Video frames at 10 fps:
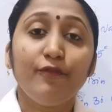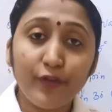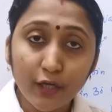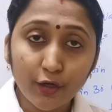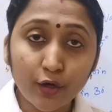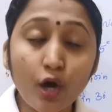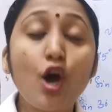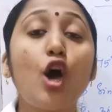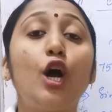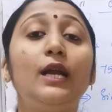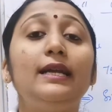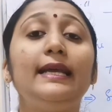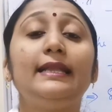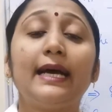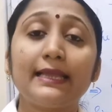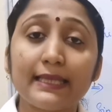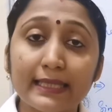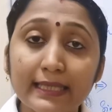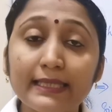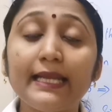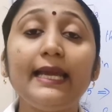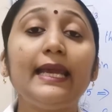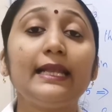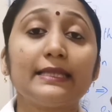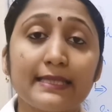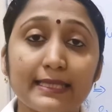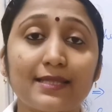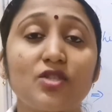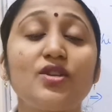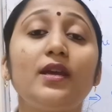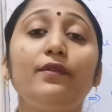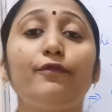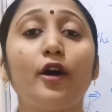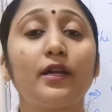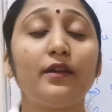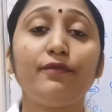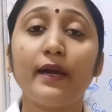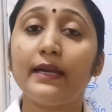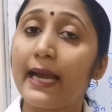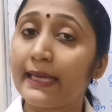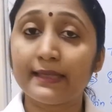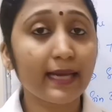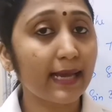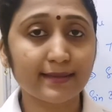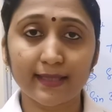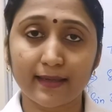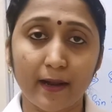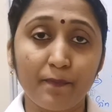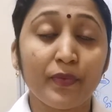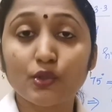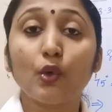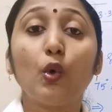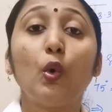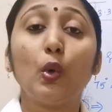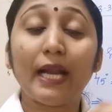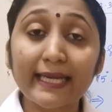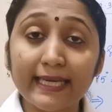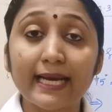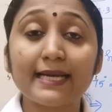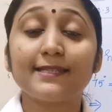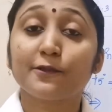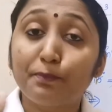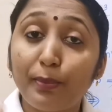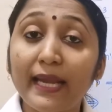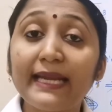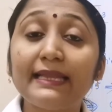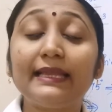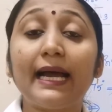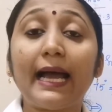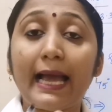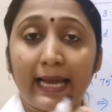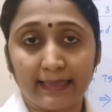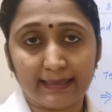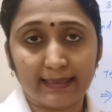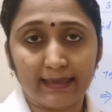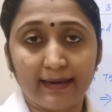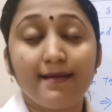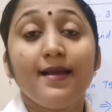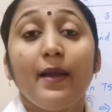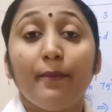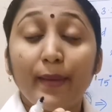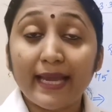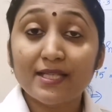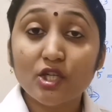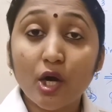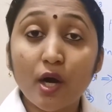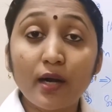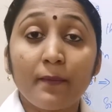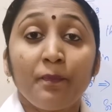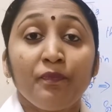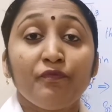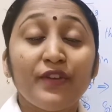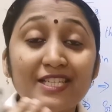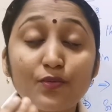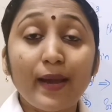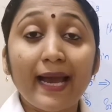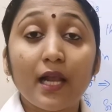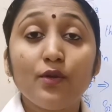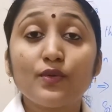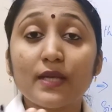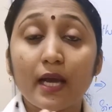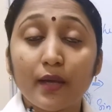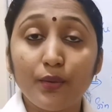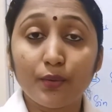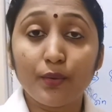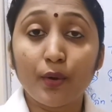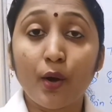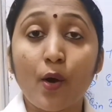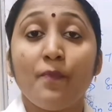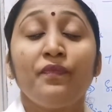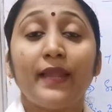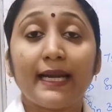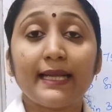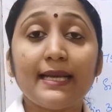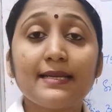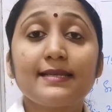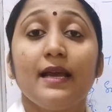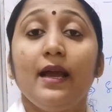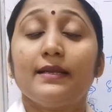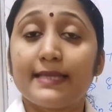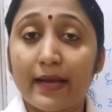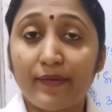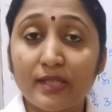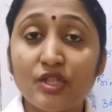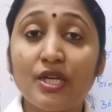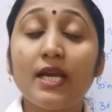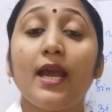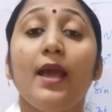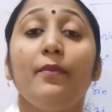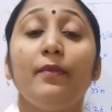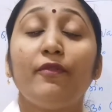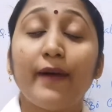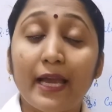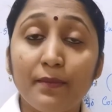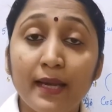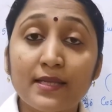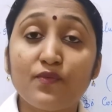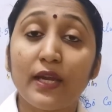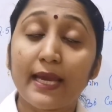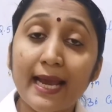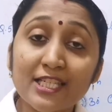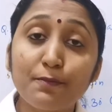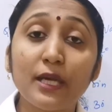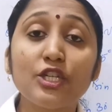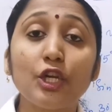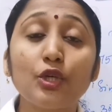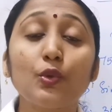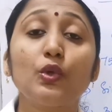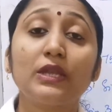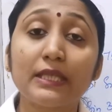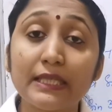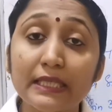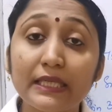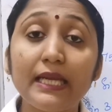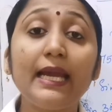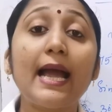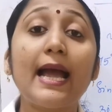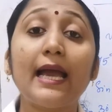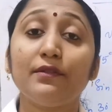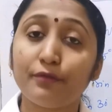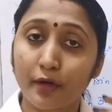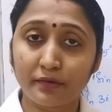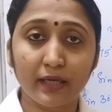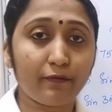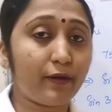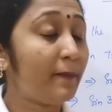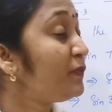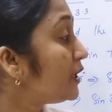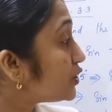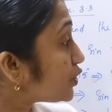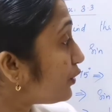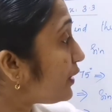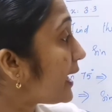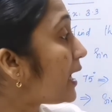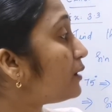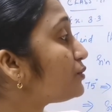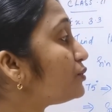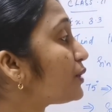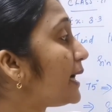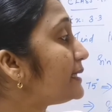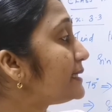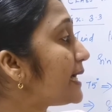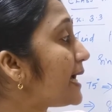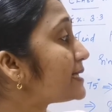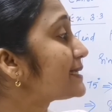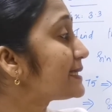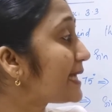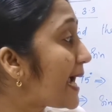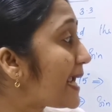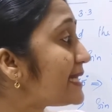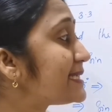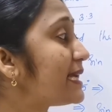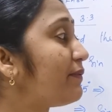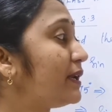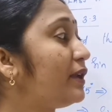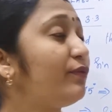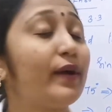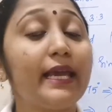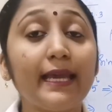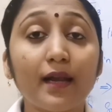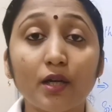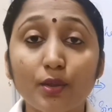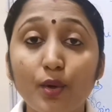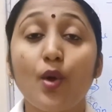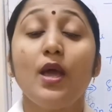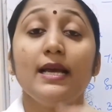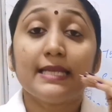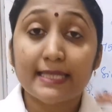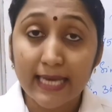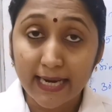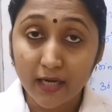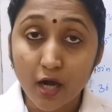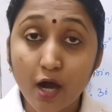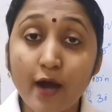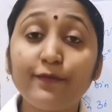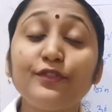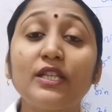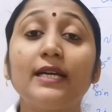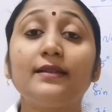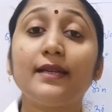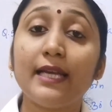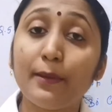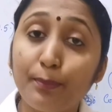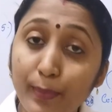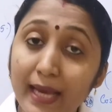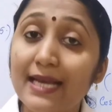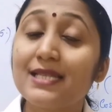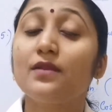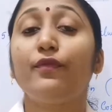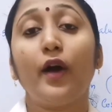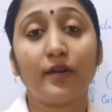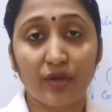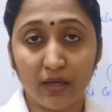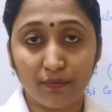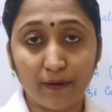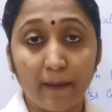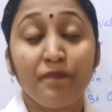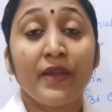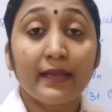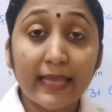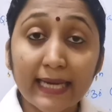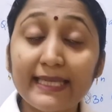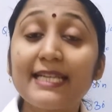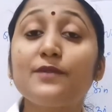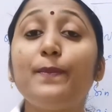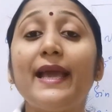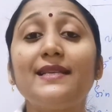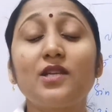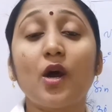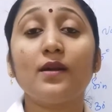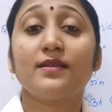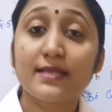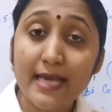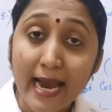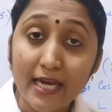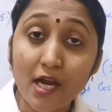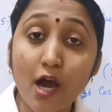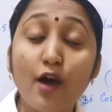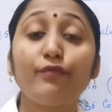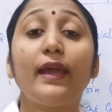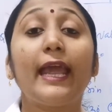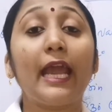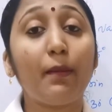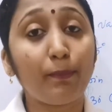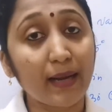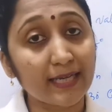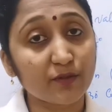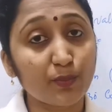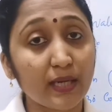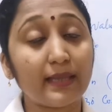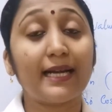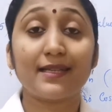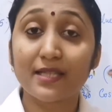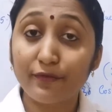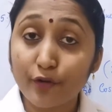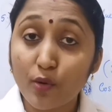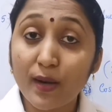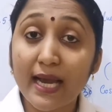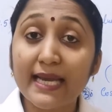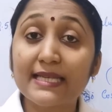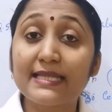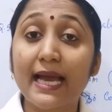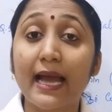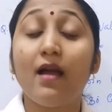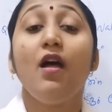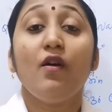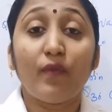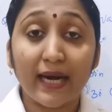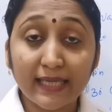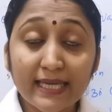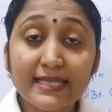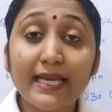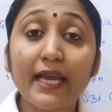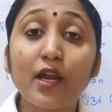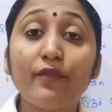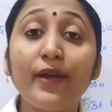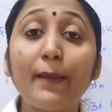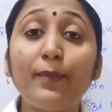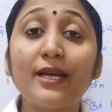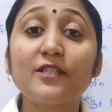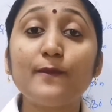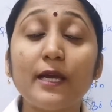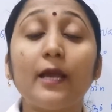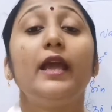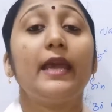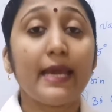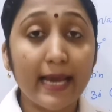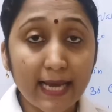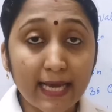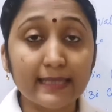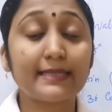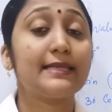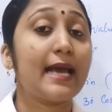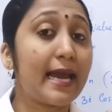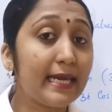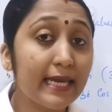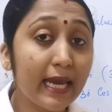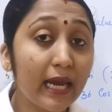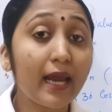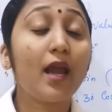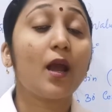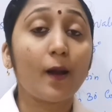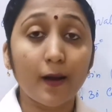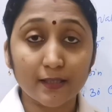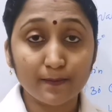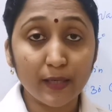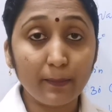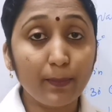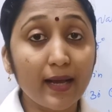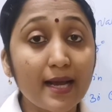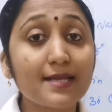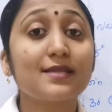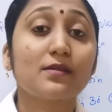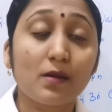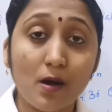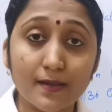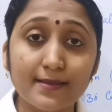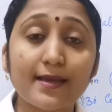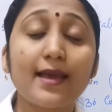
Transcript: We know only the 30, 60, 45, 90, etc. So let us split the angle based on which values are you know. That is 75 means we can split into 30 and 45. So we have to write it as sine 75 equal to sine of 30 plus 45. That is based on sine of a plus b. That is the formula is there. What is sine of a plus b? Yes, sine a cos b plus cos